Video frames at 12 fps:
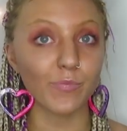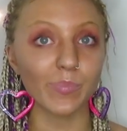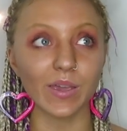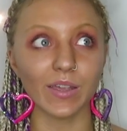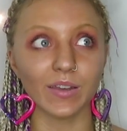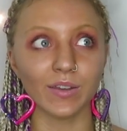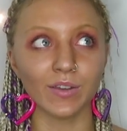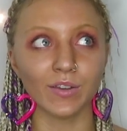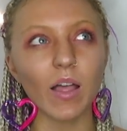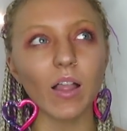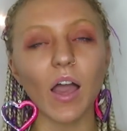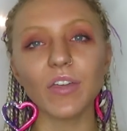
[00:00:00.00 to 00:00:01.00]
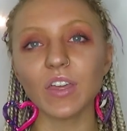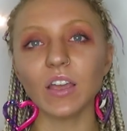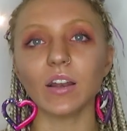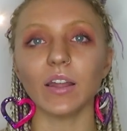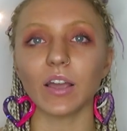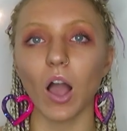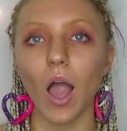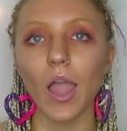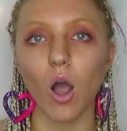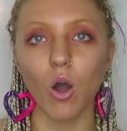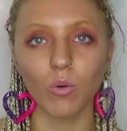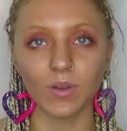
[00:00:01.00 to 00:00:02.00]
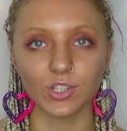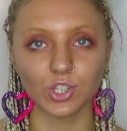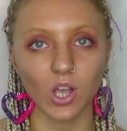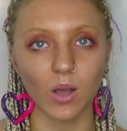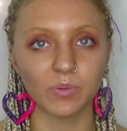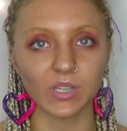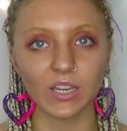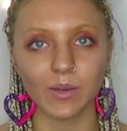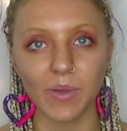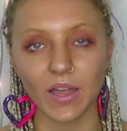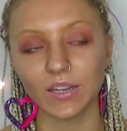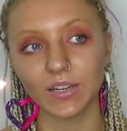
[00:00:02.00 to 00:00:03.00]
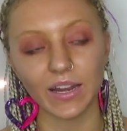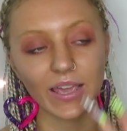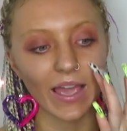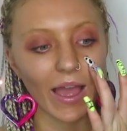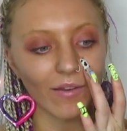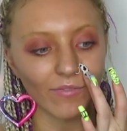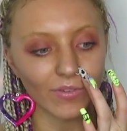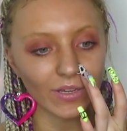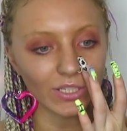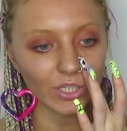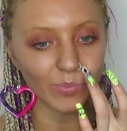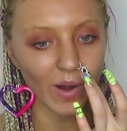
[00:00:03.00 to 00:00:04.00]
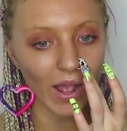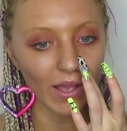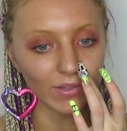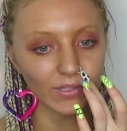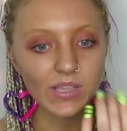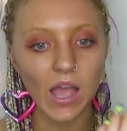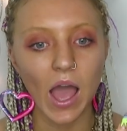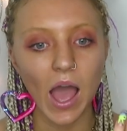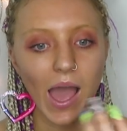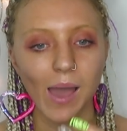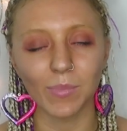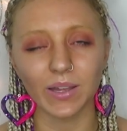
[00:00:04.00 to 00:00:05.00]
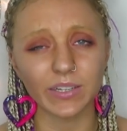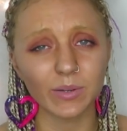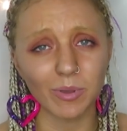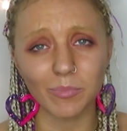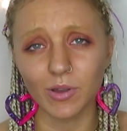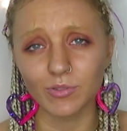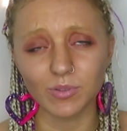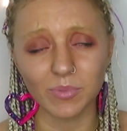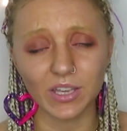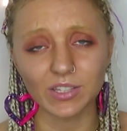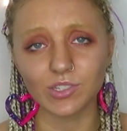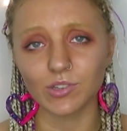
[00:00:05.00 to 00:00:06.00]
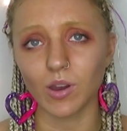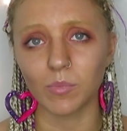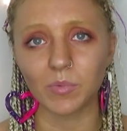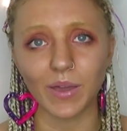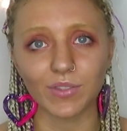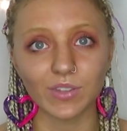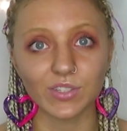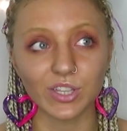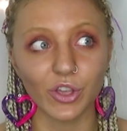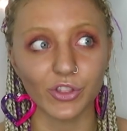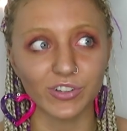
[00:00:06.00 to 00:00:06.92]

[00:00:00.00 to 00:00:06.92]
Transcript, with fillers: I've been, well, I think like I always shopped independently and vintage brands. Um, I did a big post on my Instagram about this the